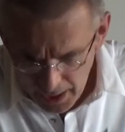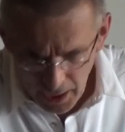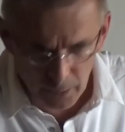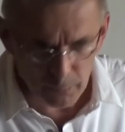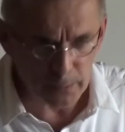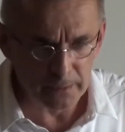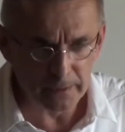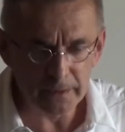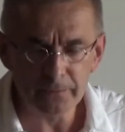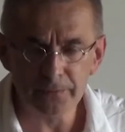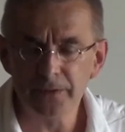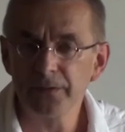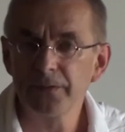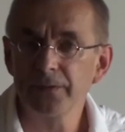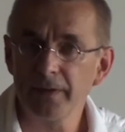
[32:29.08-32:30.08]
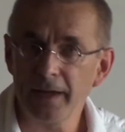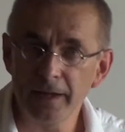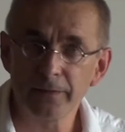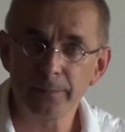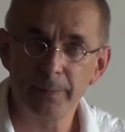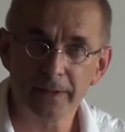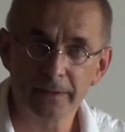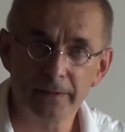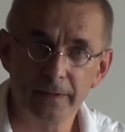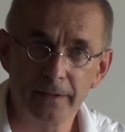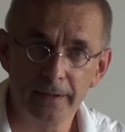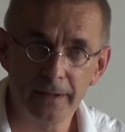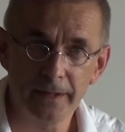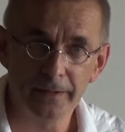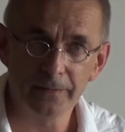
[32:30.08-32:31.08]
I will leave this aspect
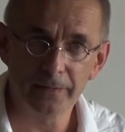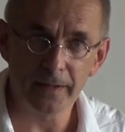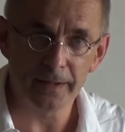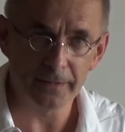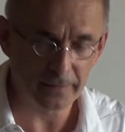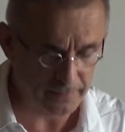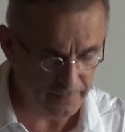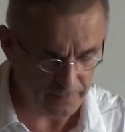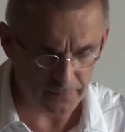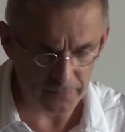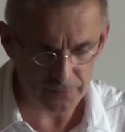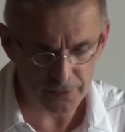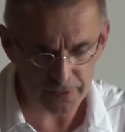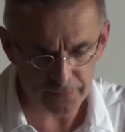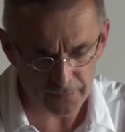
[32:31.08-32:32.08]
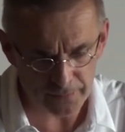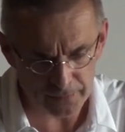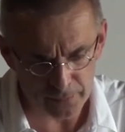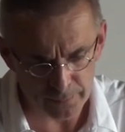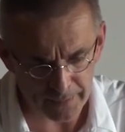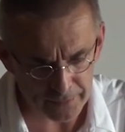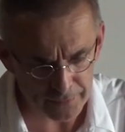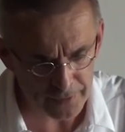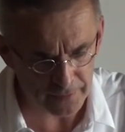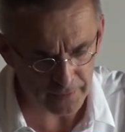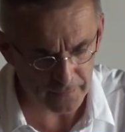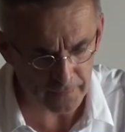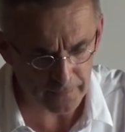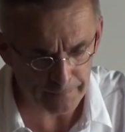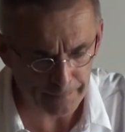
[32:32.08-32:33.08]
aside. This is just to mention
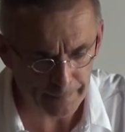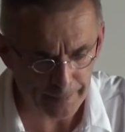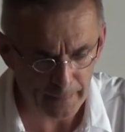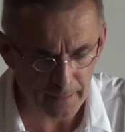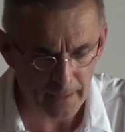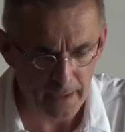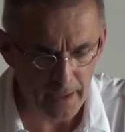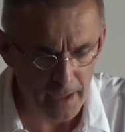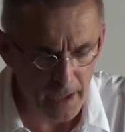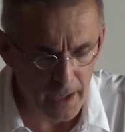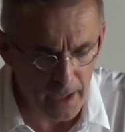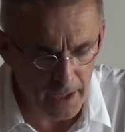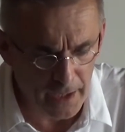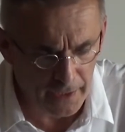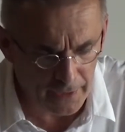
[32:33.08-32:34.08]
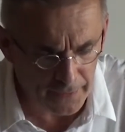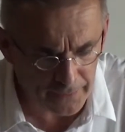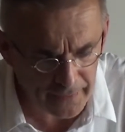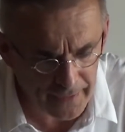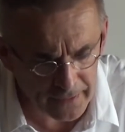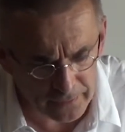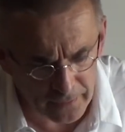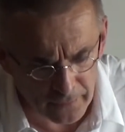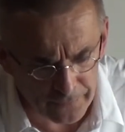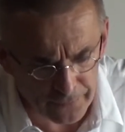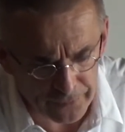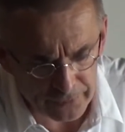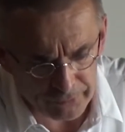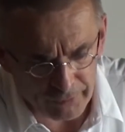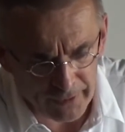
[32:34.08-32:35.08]
it. The end
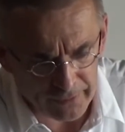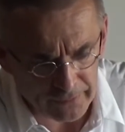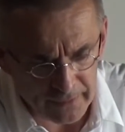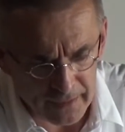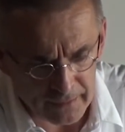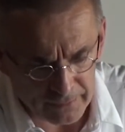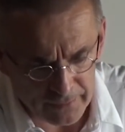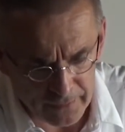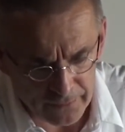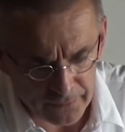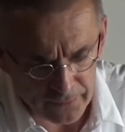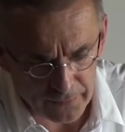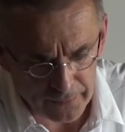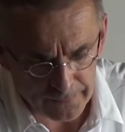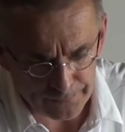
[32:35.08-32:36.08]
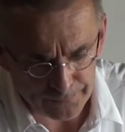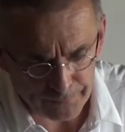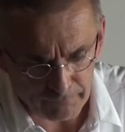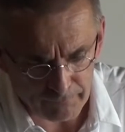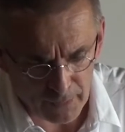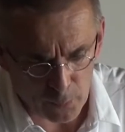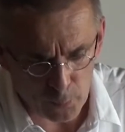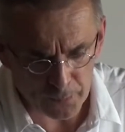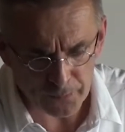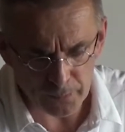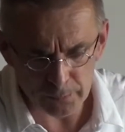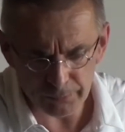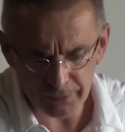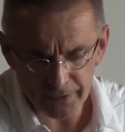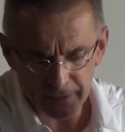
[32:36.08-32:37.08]
of grand narratives was
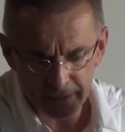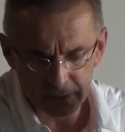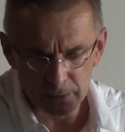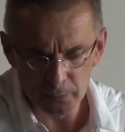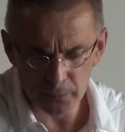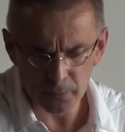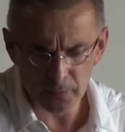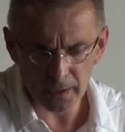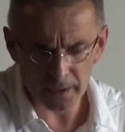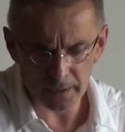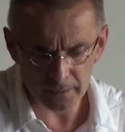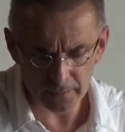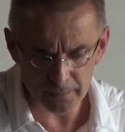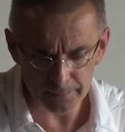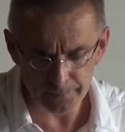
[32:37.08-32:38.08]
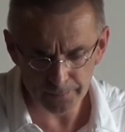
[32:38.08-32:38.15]
already in Lyotard,